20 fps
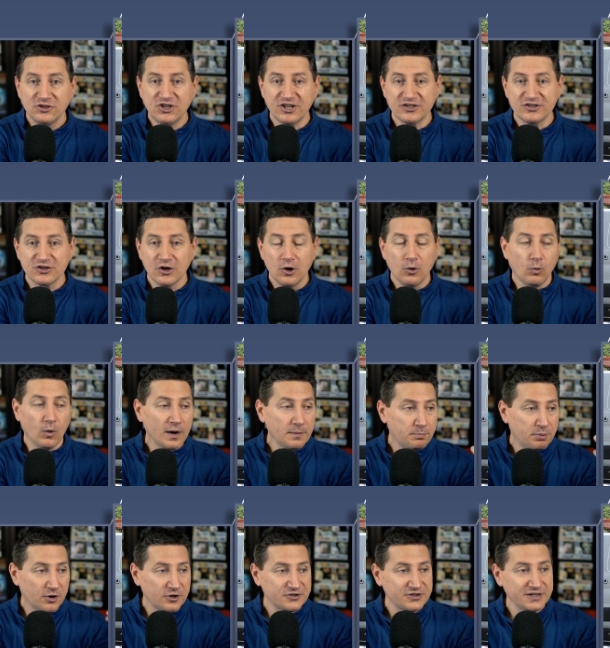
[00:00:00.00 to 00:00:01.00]
just
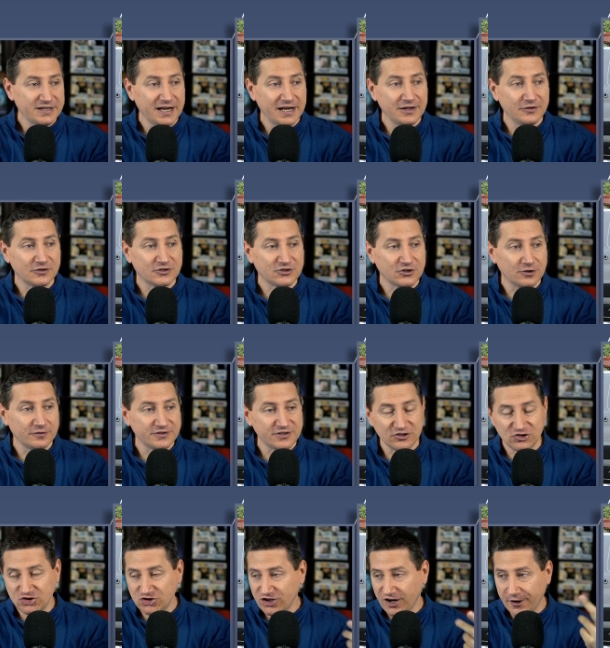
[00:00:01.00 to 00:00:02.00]
one person getting the
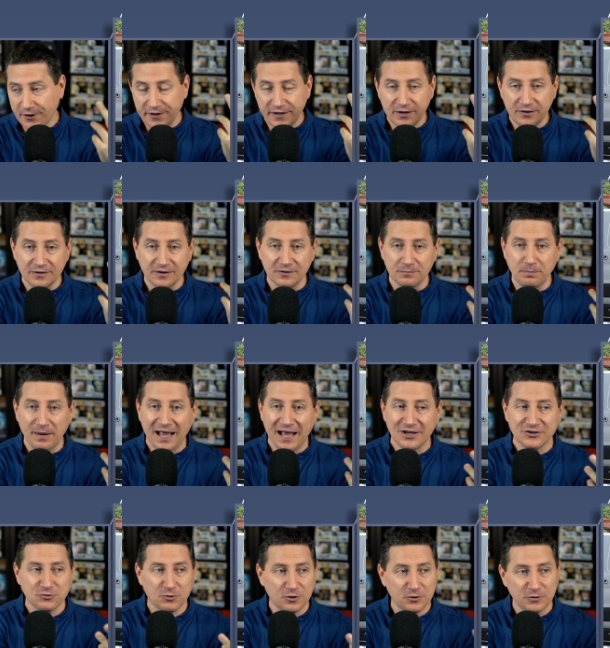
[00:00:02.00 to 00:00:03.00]
service and sharing it, the
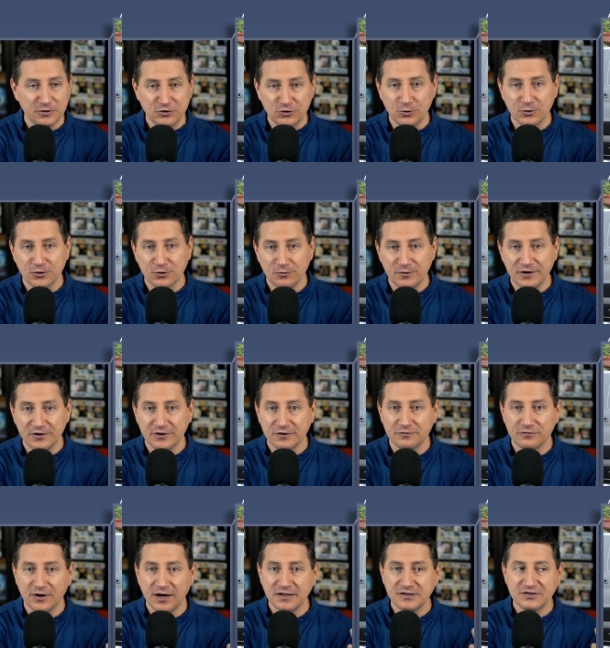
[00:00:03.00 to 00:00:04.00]
password with two or three of
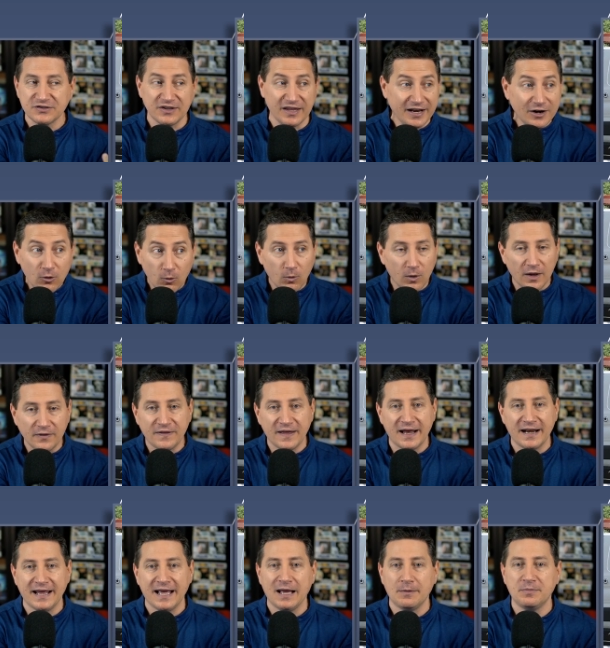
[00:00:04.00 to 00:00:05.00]
their friends. They don't want
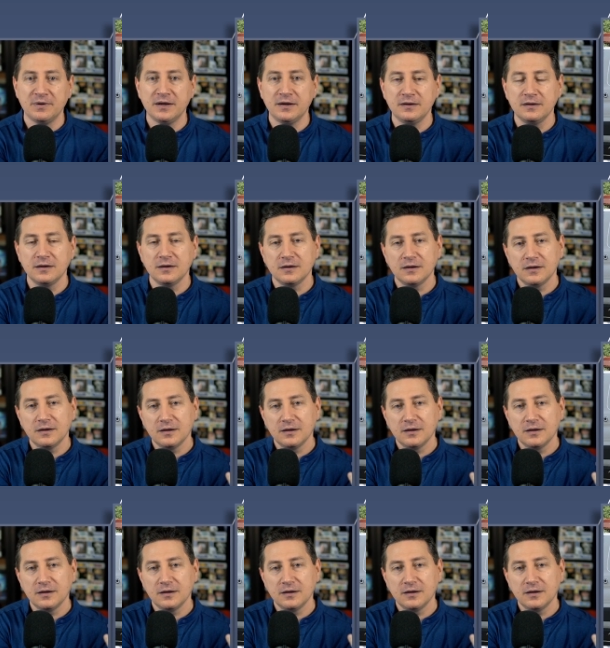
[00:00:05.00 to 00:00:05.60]
that happening.